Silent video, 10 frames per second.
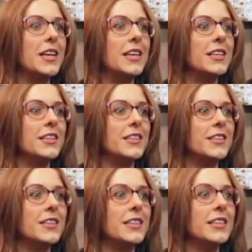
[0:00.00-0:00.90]
in
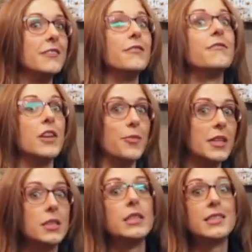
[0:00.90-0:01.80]
an
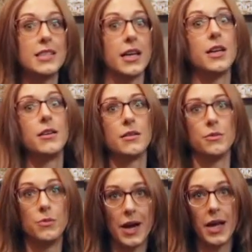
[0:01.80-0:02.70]
environmentally sane
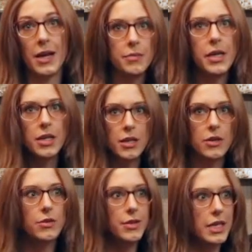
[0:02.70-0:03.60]
way. Make it
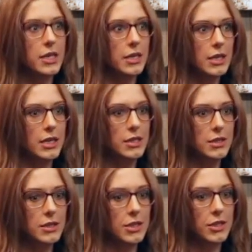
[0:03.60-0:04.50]
a goal that,
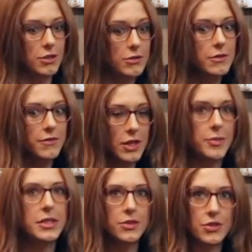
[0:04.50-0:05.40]
you know,
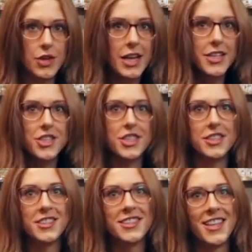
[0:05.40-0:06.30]
environmental
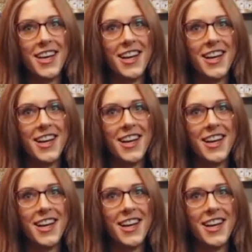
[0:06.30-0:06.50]
strategies